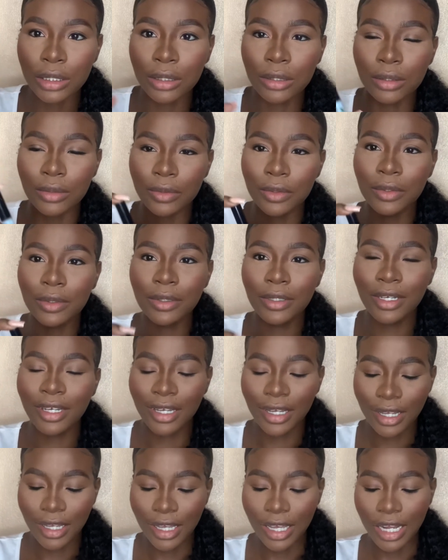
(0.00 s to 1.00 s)
Glue,
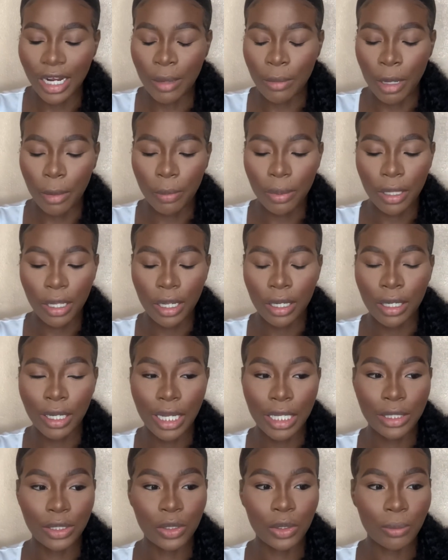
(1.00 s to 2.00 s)
and I'm applying
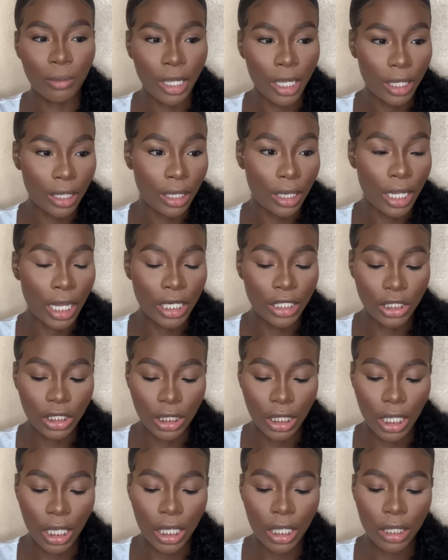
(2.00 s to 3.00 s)
that to my lash
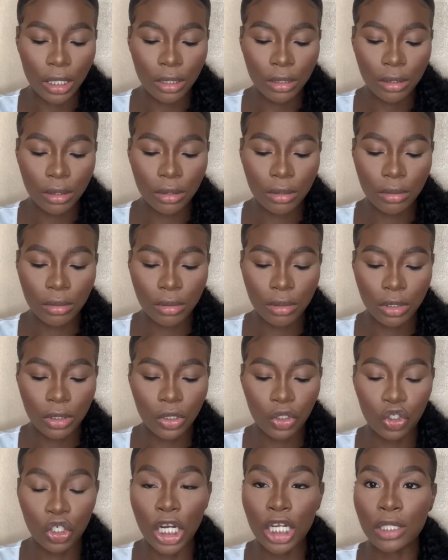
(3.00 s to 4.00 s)
line.
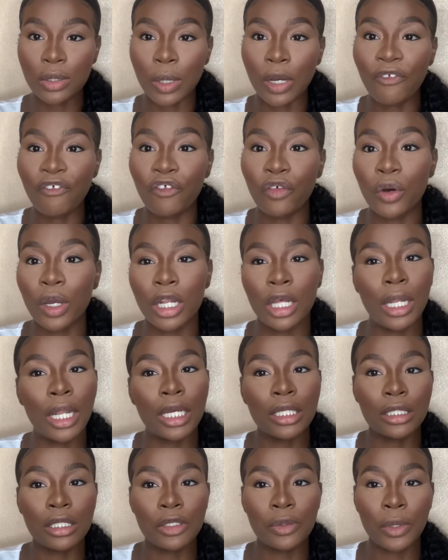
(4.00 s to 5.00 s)
Try to avoid the
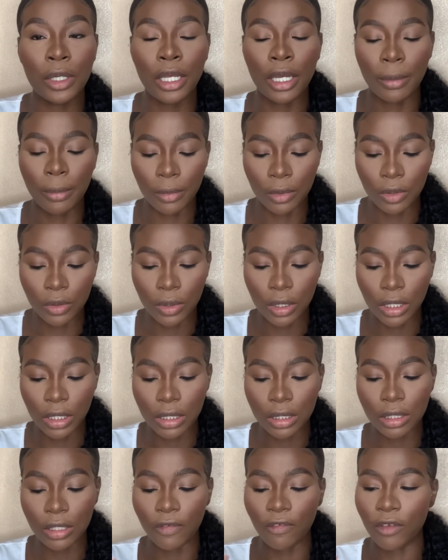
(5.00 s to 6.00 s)
lashes when you're doing
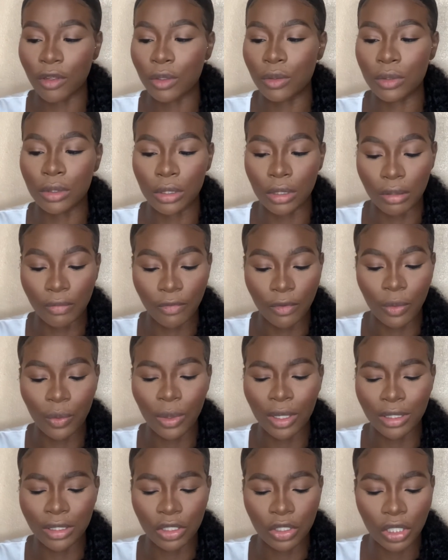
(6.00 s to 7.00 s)
this if you
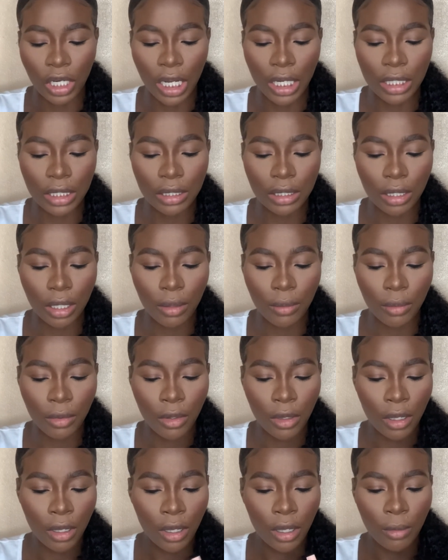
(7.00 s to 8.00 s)
want to try this step,
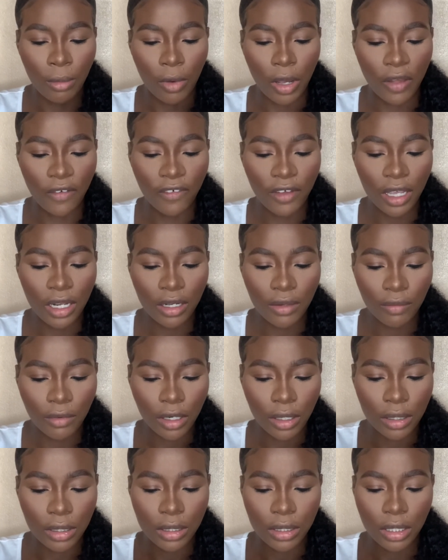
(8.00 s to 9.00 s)
but I find it
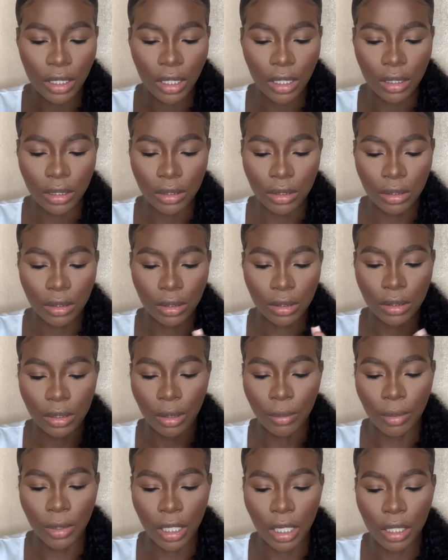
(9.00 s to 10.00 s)
very easy than just
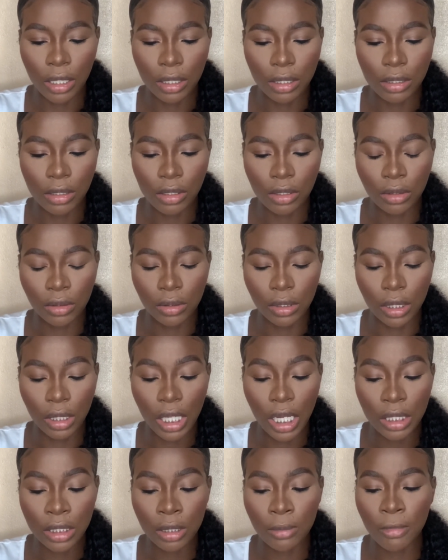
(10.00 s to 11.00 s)
applying it to the
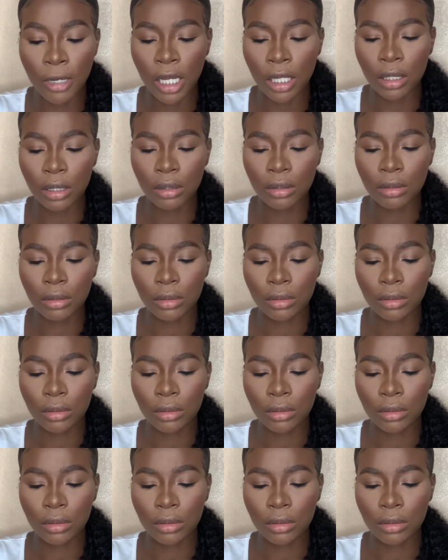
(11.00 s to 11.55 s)
lash band.